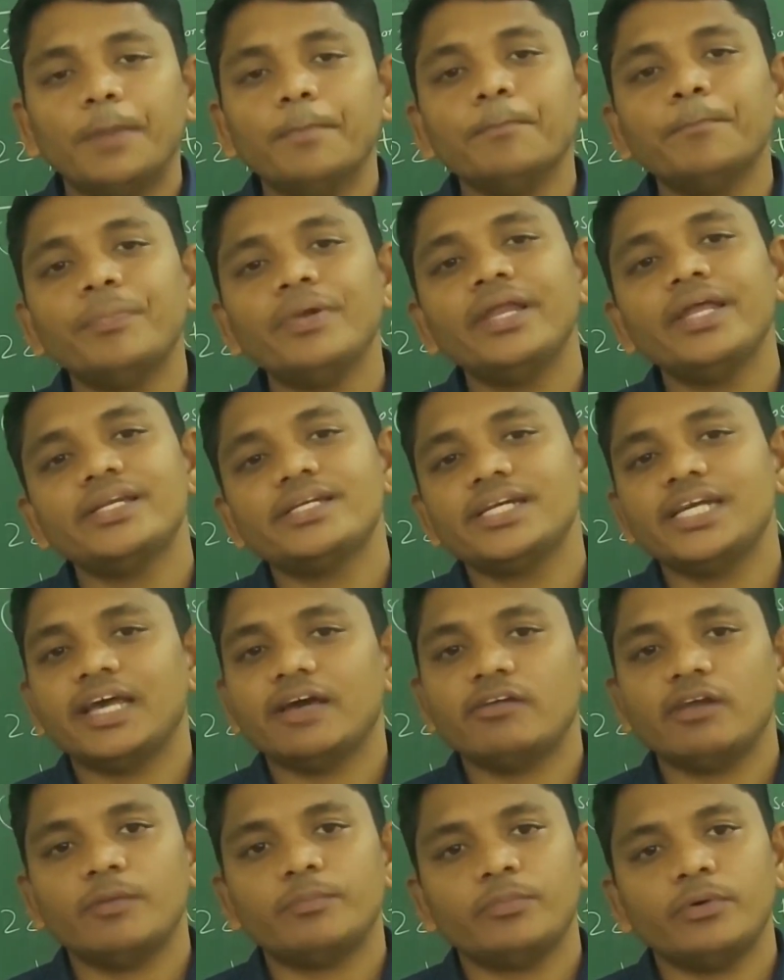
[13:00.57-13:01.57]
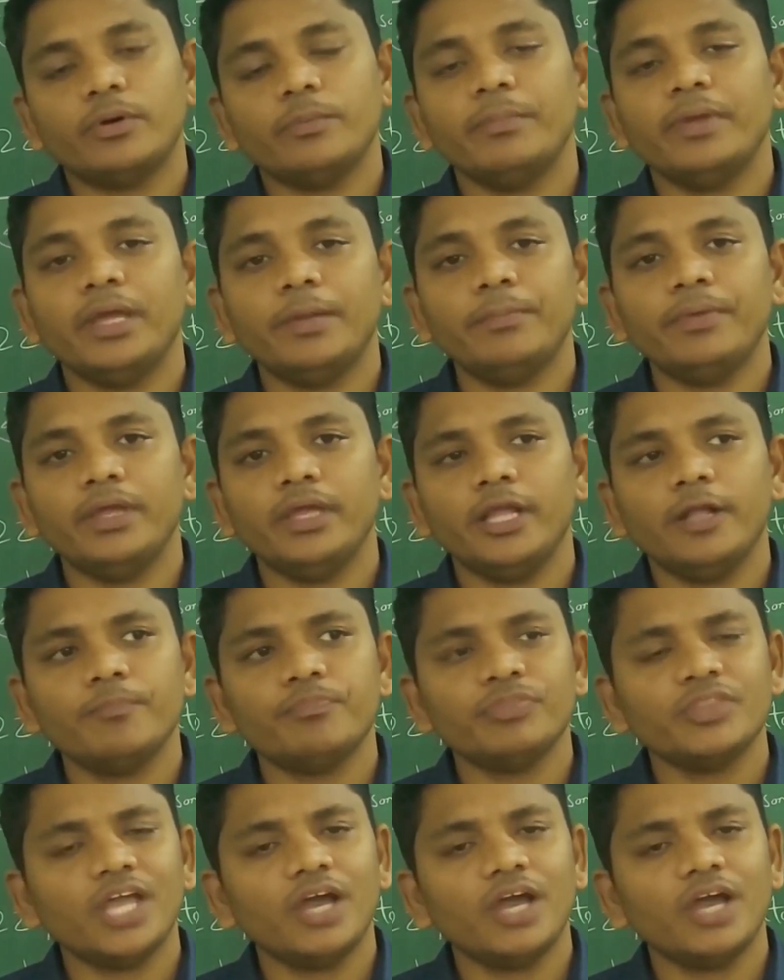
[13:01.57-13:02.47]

complete developed baby